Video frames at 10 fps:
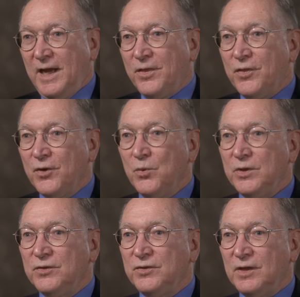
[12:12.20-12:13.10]
And there
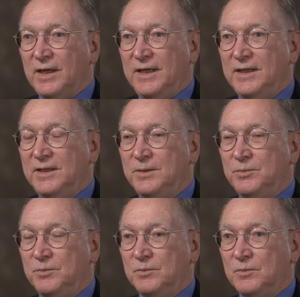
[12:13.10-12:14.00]
was a
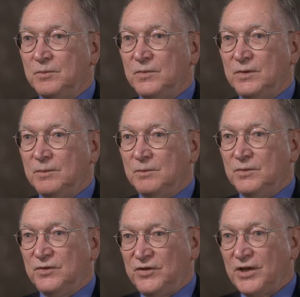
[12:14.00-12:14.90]

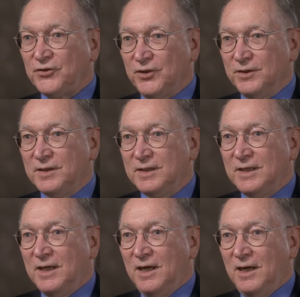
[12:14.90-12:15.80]
session
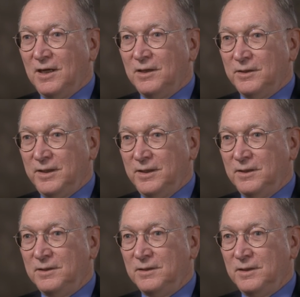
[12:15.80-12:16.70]
uh,
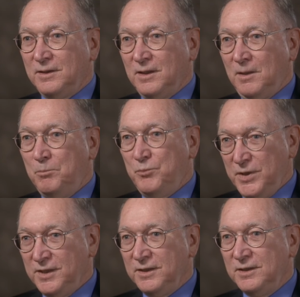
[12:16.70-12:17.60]
in a
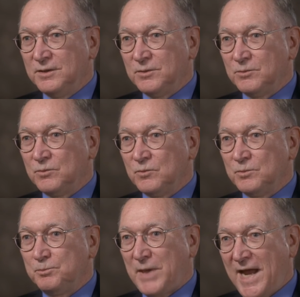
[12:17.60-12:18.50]
big
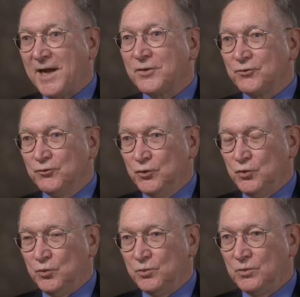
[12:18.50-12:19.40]
packed
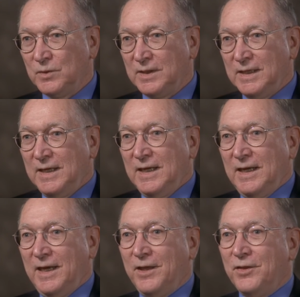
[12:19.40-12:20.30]
room,
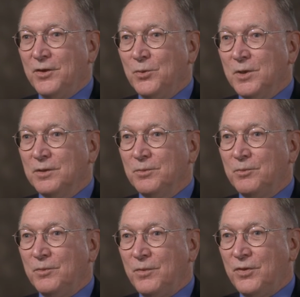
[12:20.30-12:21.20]
and there were
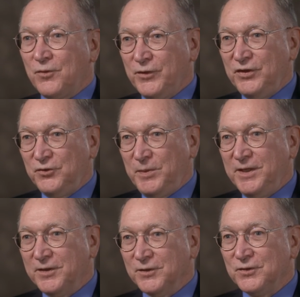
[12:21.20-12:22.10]
three
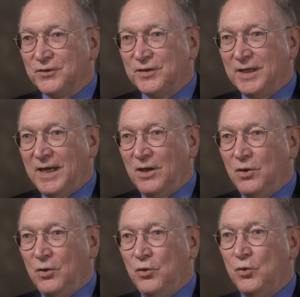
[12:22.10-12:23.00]
speakers
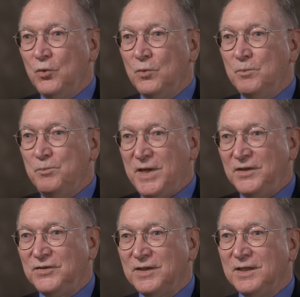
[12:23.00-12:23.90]
who
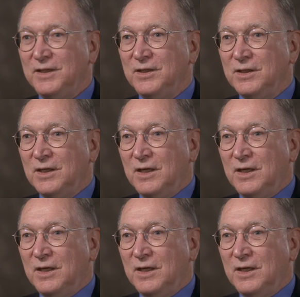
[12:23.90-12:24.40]
basically